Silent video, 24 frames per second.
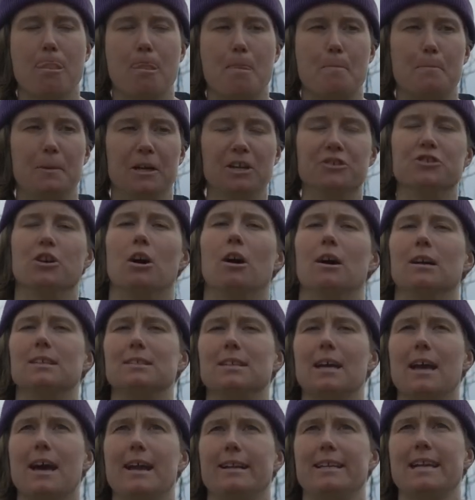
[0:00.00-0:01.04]
because
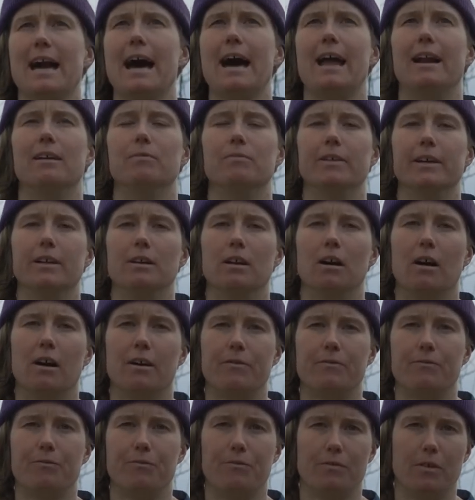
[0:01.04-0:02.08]
honestly I'd kind of written
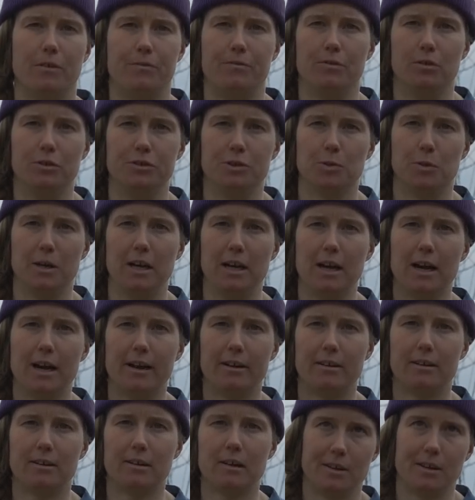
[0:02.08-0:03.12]
off a full
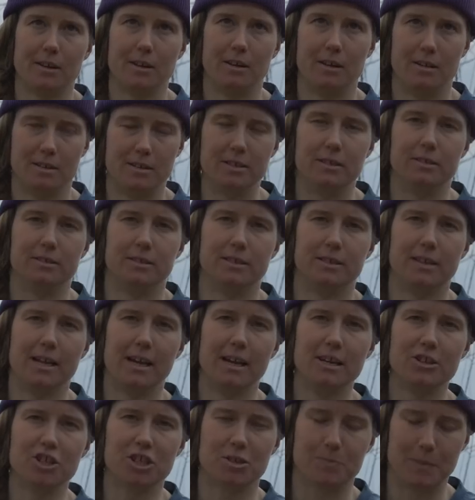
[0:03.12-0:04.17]
29er until
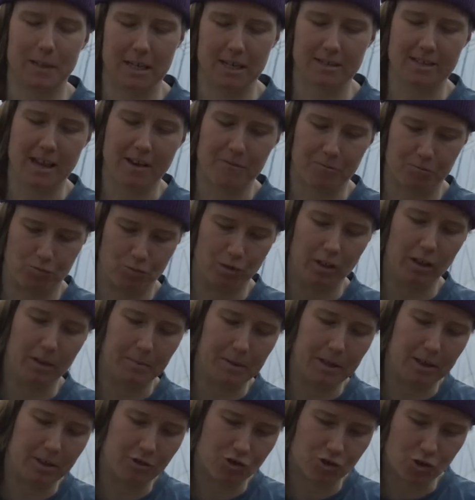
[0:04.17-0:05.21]
today, just because I've really
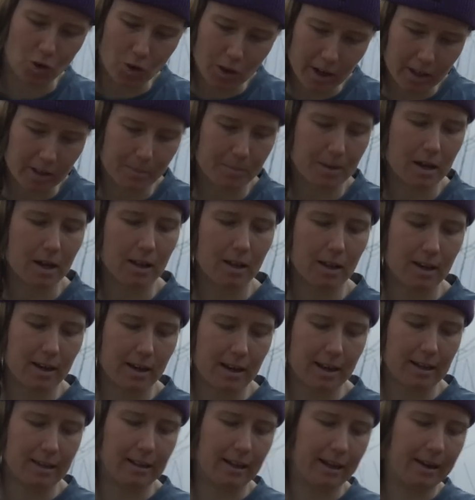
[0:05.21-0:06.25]
been enjoying the mullet,
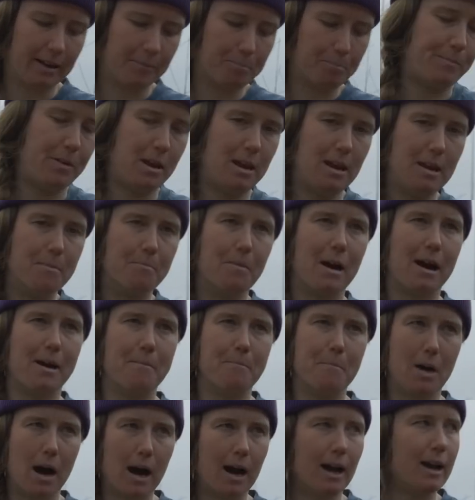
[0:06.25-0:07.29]
and like in my
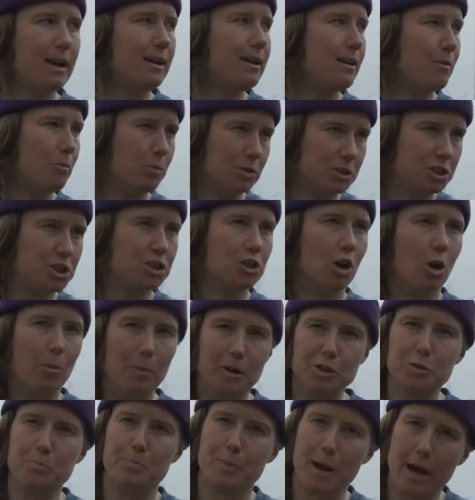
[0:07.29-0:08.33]
mind it was so
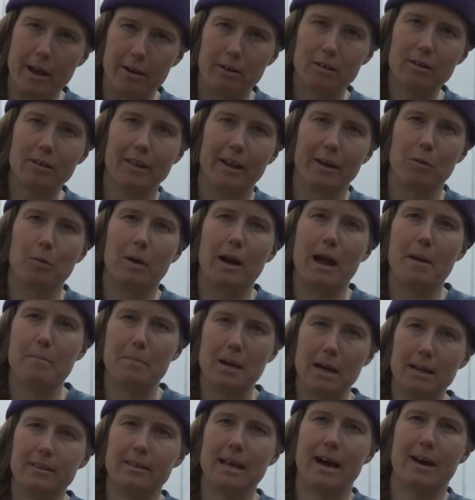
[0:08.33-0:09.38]
much better like when I
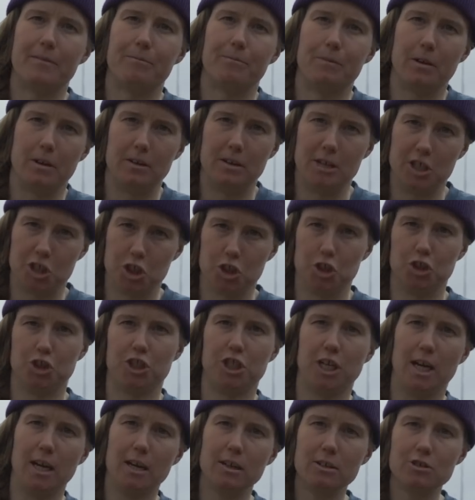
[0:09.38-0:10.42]
made that initial
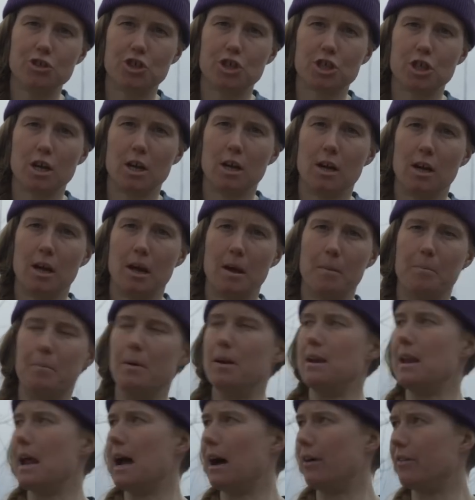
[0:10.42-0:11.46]
change. But
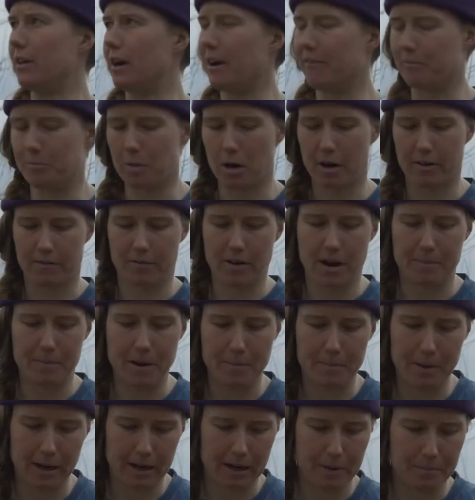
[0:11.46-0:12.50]
now that I've modified my
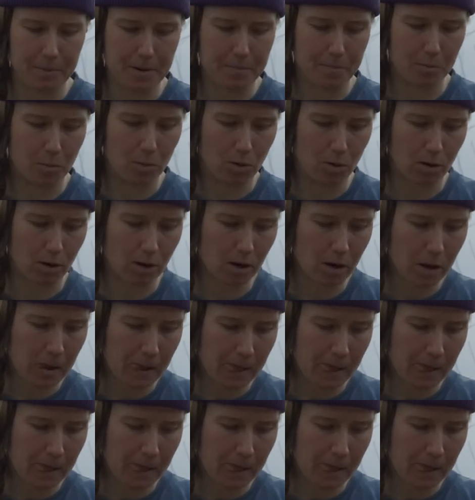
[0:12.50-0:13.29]
bike a bit more,